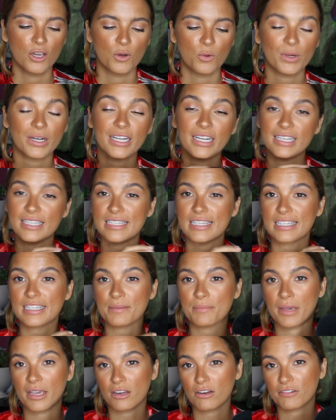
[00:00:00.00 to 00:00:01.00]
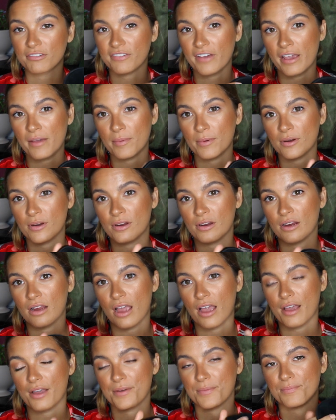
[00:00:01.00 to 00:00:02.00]
What it is a microfiber,
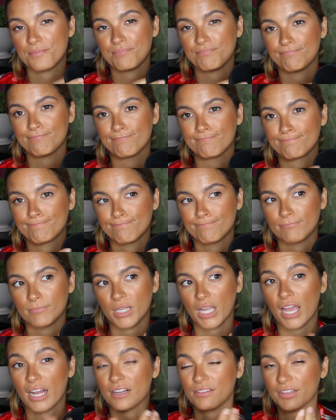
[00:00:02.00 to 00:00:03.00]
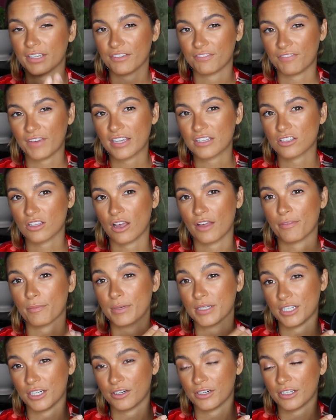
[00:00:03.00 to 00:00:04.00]
kind of like a face cloth
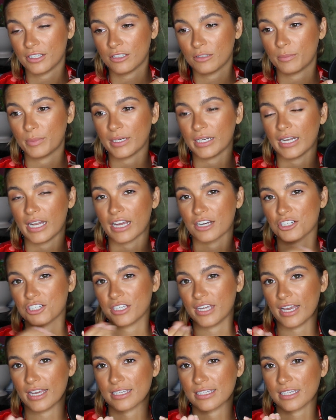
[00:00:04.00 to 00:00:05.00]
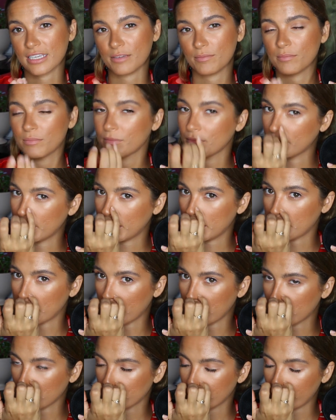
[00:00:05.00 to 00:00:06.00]
material, but it actually has like mini
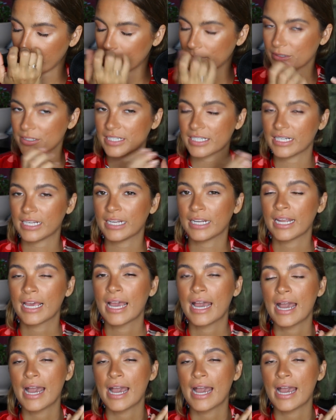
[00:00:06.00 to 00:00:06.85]
microfibers in it.